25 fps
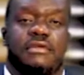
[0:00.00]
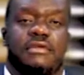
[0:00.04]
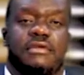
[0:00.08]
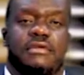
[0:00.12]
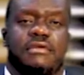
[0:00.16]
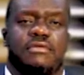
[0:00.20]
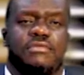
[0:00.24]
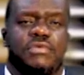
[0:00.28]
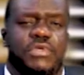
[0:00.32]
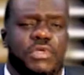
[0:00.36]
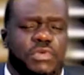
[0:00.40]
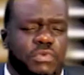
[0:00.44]

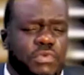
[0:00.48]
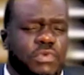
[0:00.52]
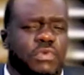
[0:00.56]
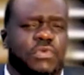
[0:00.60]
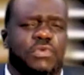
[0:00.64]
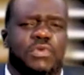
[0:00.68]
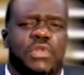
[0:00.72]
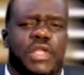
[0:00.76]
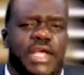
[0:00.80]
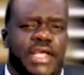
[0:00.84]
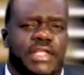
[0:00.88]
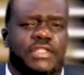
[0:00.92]
We, we
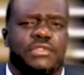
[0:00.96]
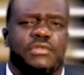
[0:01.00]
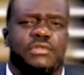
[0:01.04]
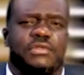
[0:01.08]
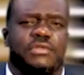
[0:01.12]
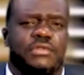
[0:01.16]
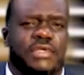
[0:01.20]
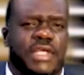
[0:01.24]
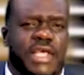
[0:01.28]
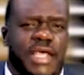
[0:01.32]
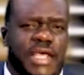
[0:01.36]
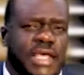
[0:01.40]
would like
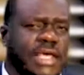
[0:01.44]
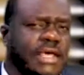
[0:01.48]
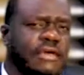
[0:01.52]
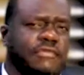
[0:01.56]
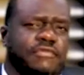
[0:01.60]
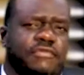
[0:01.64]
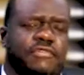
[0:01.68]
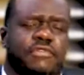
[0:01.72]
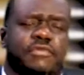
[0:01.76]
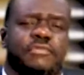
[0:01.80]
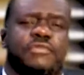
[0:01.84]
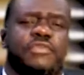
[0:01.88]
to hear
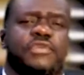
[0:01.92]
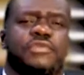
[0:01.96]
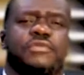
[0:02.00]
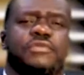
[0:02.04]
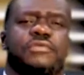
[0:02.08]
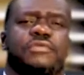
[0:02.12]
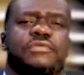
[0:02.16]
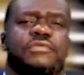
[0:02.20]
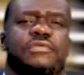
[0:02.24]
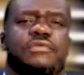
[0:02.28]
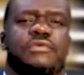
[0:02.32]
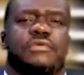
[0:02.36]
from you.